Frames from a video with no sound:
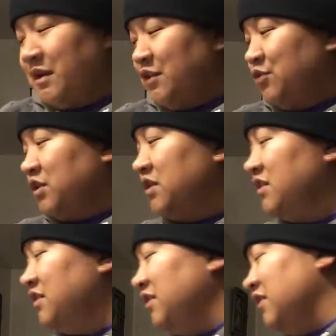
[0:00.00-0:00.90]
by Luke.
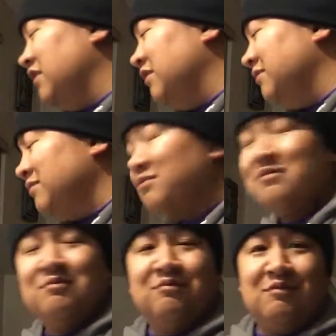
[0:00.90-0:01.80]

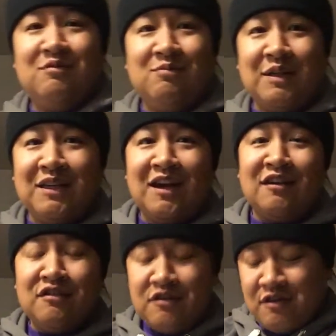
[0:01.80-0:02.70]
But yeah.
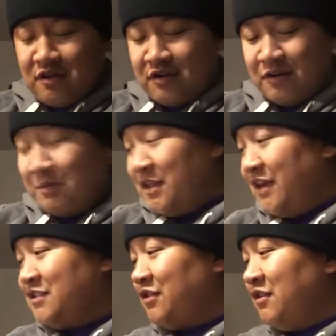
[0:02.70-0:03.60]
But
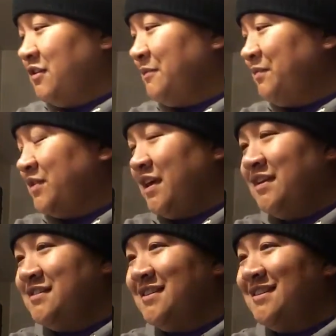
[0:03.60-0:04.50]
that is all that
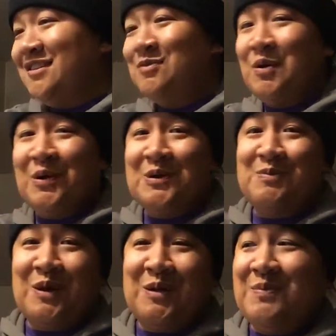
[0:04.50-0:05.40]
is in the Smuggler's
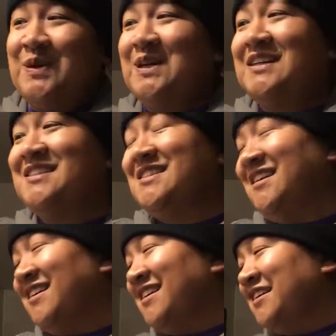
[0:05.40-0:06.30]
Bounty box.
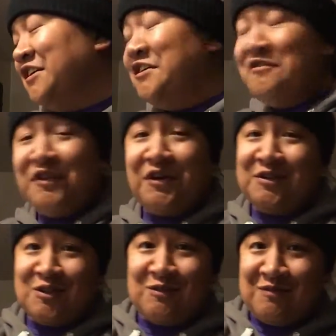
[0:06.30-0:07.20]

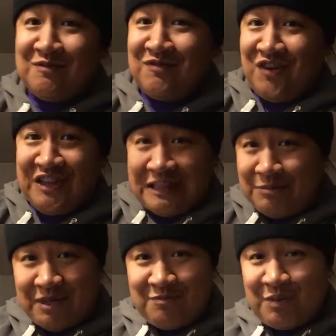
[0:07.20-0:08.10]
Very
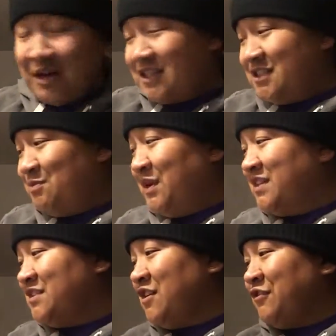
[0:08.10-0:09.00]
limited box
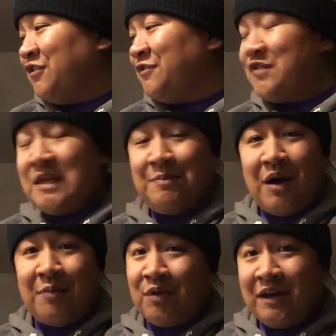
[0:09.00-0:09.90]
based off of the
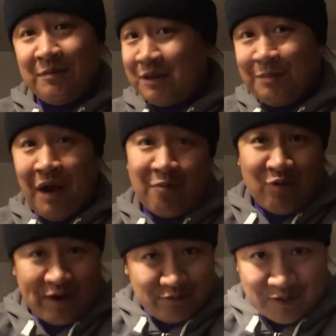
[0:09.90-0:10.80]
pop ride, but the pop
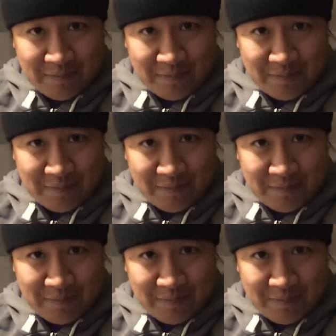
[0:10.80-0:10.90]
ride was